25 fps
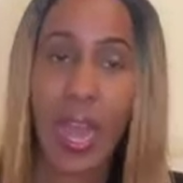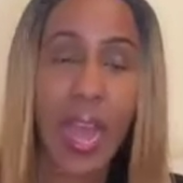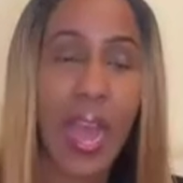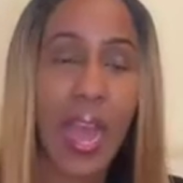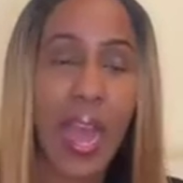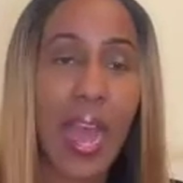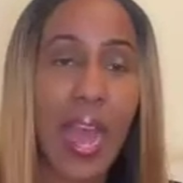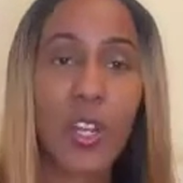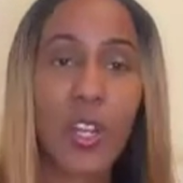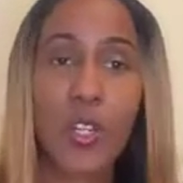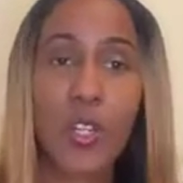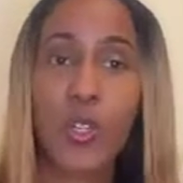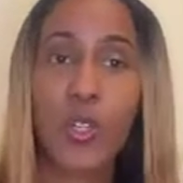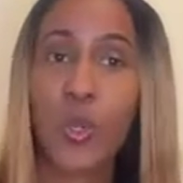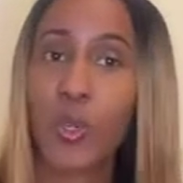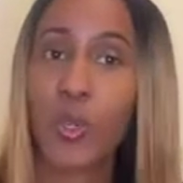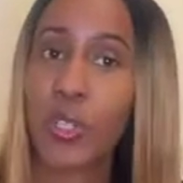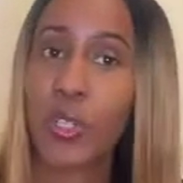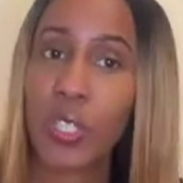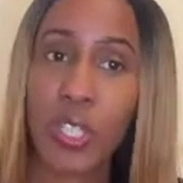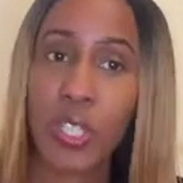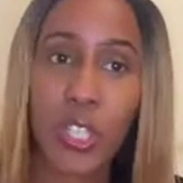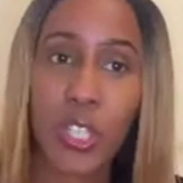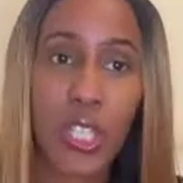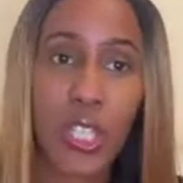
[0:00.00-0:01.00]
I
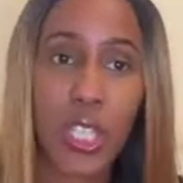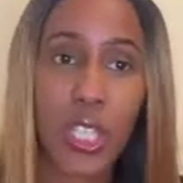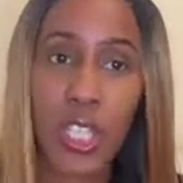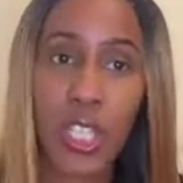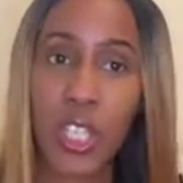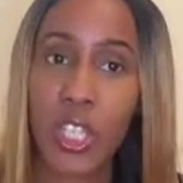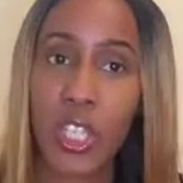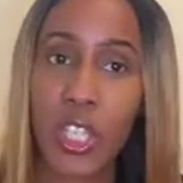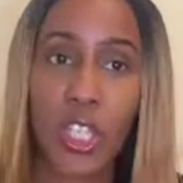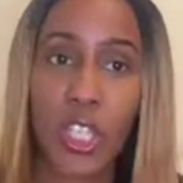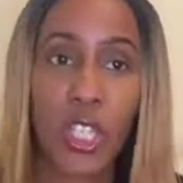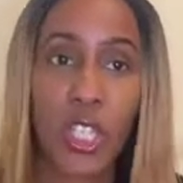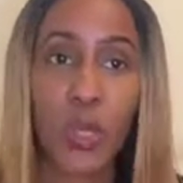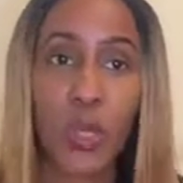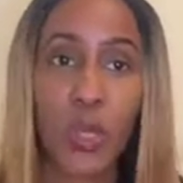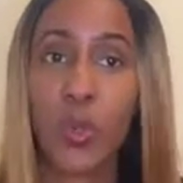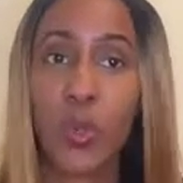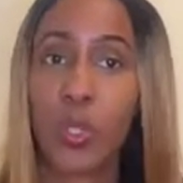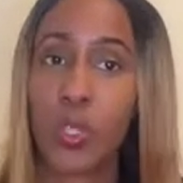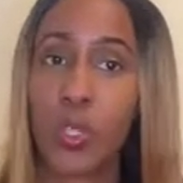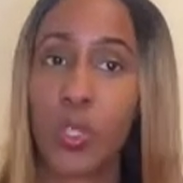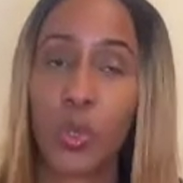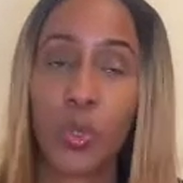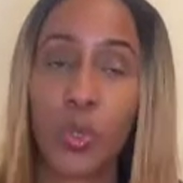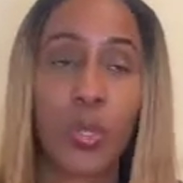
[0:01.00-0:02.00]
don't think she
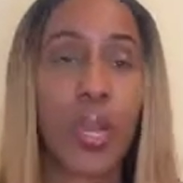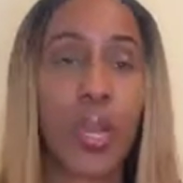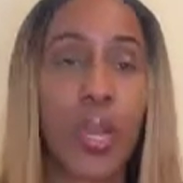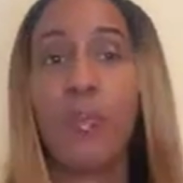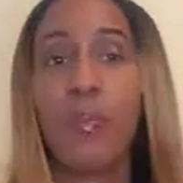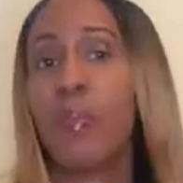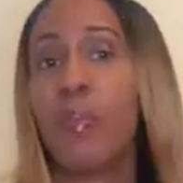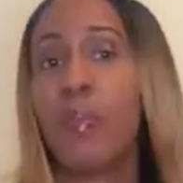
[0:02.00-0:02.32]
wants to come